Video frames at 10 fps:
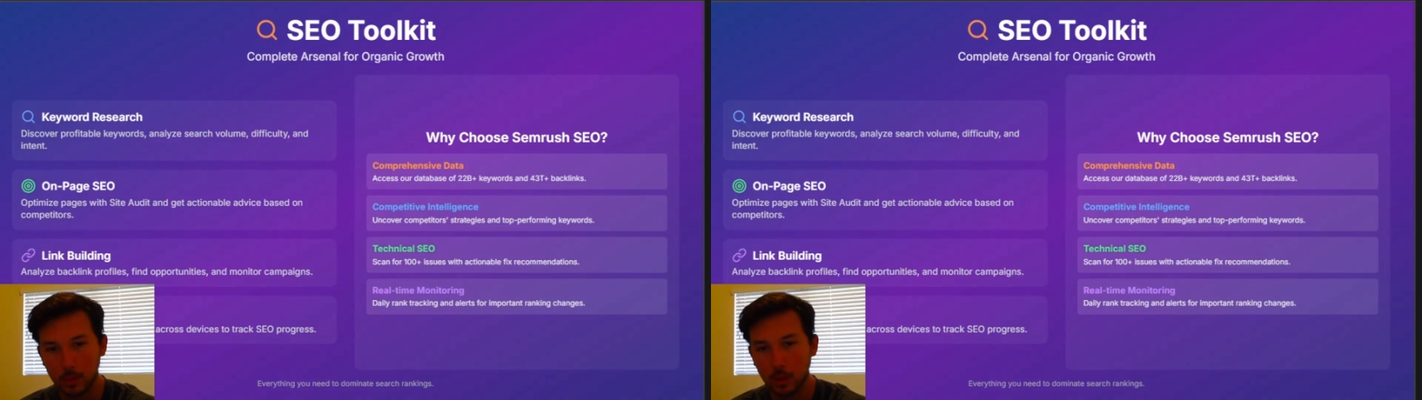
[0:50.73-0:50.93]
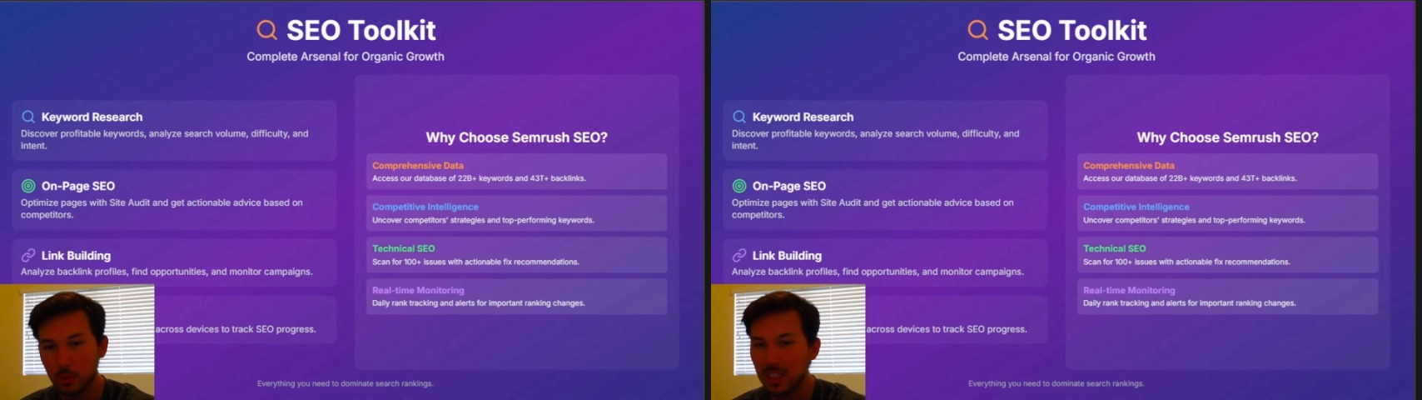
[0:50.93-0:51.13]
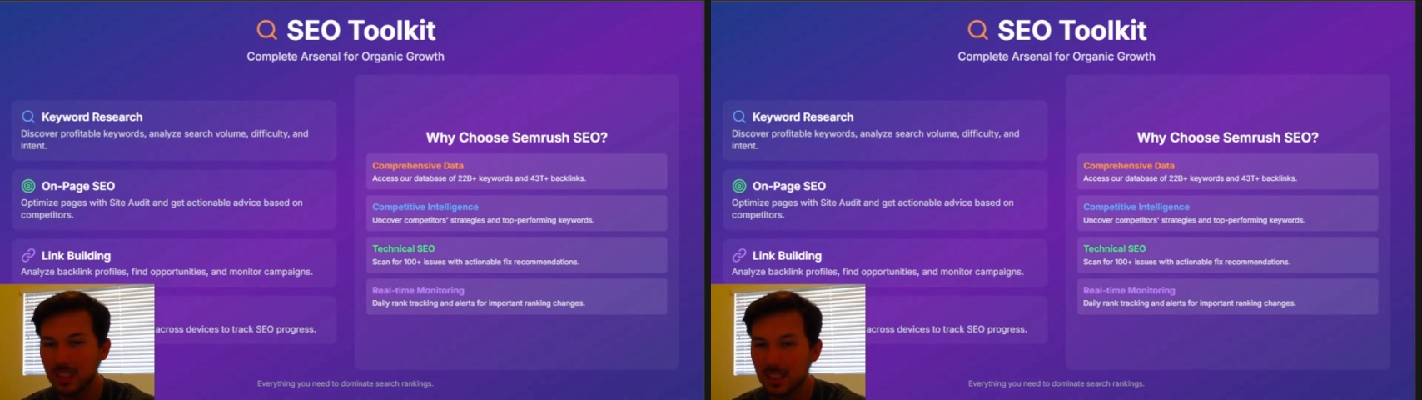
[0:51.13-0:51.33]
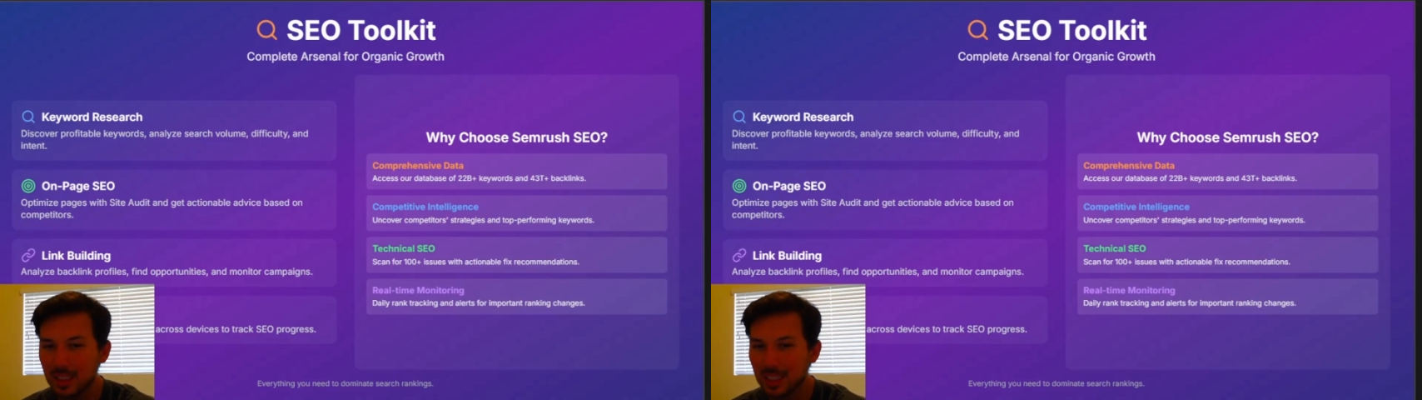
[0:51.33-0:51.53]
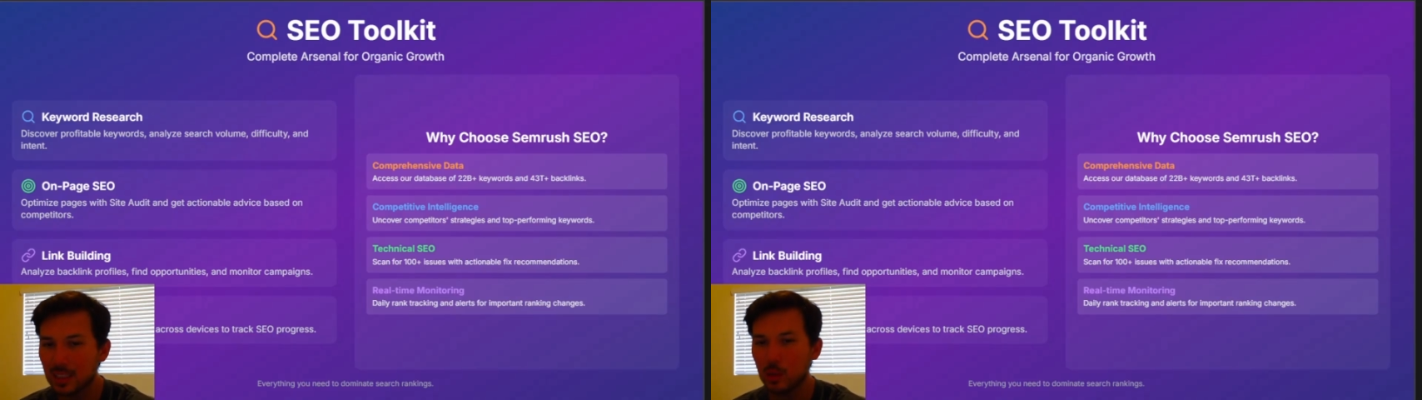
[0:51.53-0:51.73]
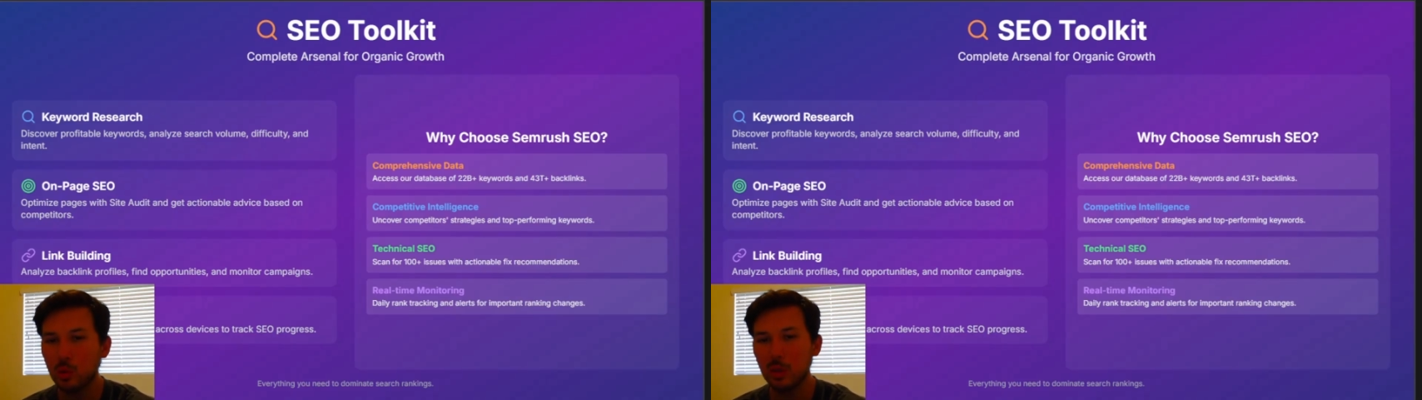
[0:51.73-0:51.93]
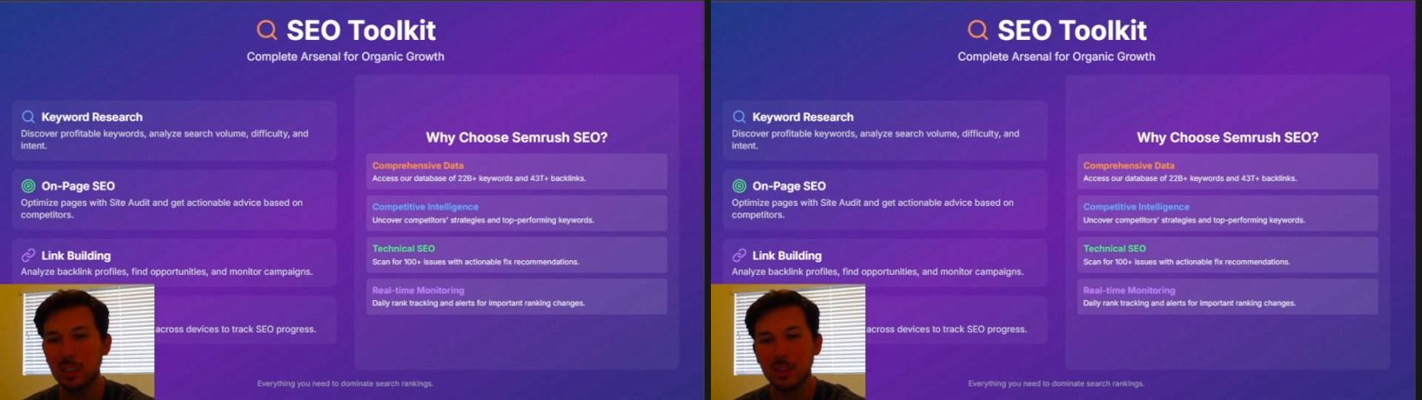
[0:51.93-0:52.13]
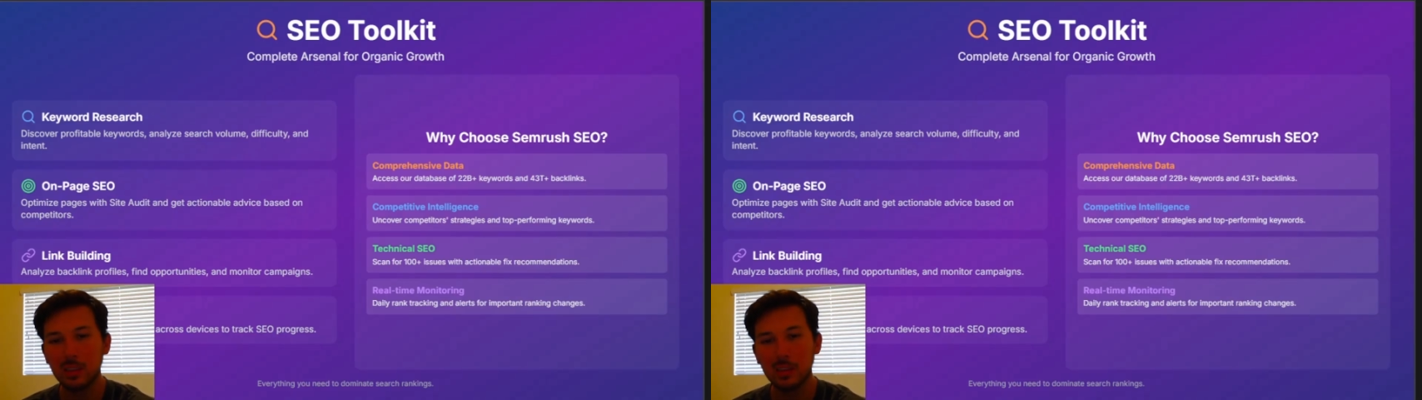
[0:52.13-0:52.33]
The reasons this tool
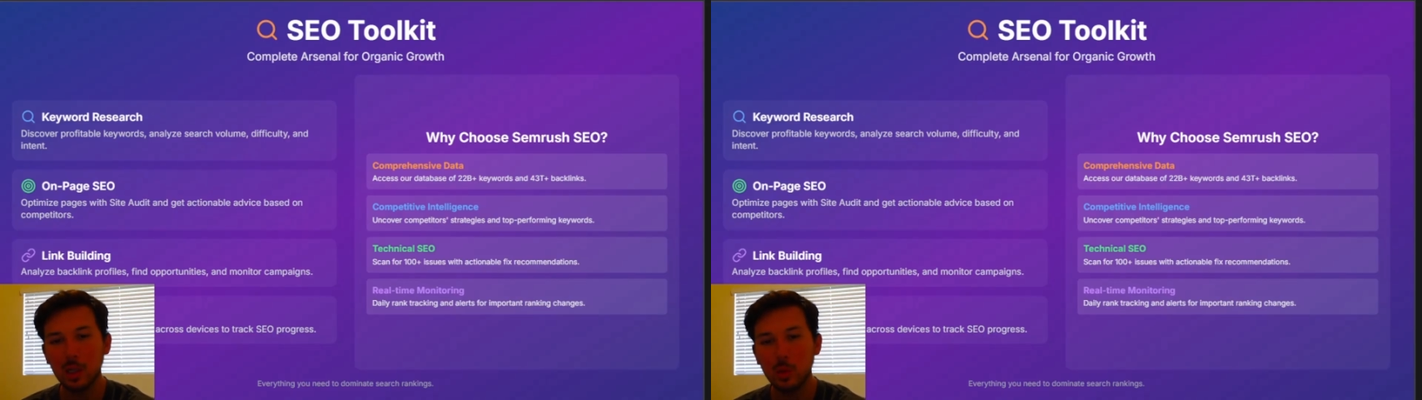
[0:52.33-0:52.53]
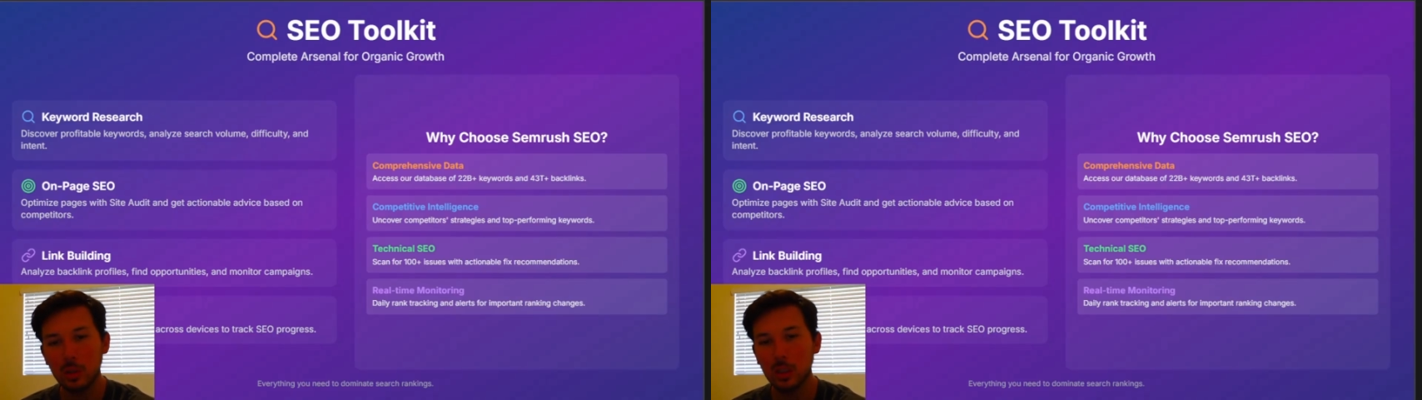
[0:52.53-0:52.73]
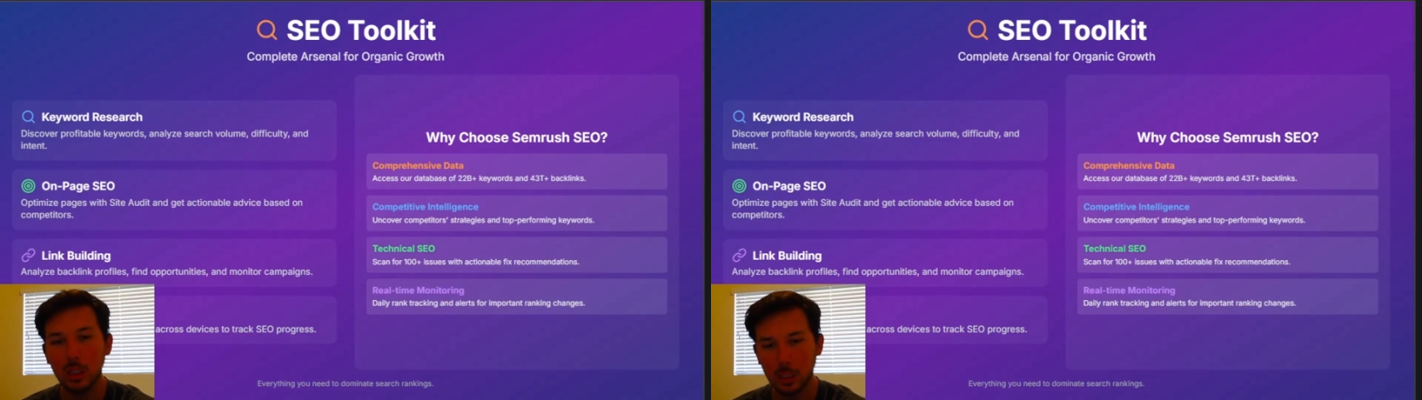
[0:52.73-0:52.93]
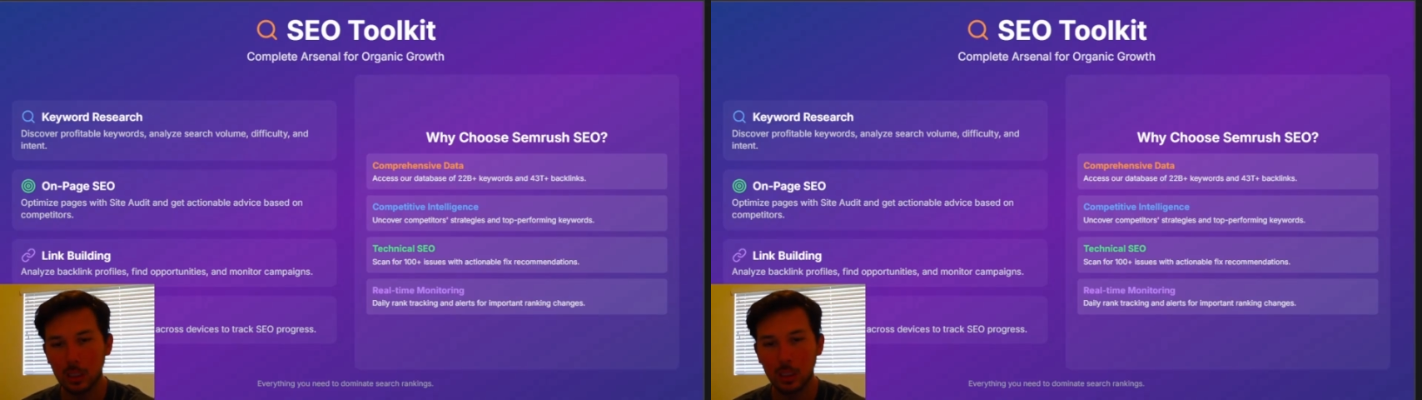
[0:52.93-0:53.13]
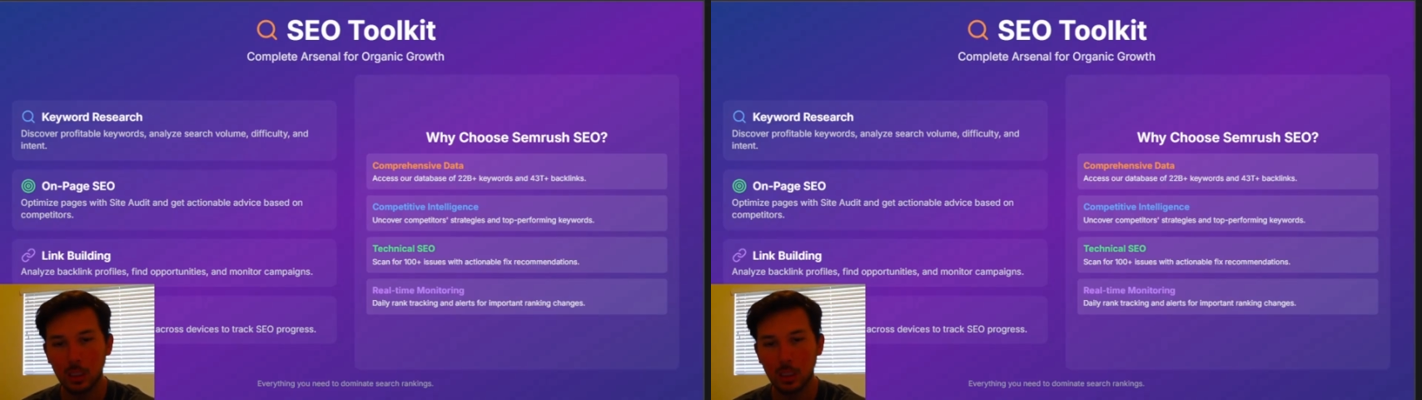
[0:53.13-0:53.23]
is so good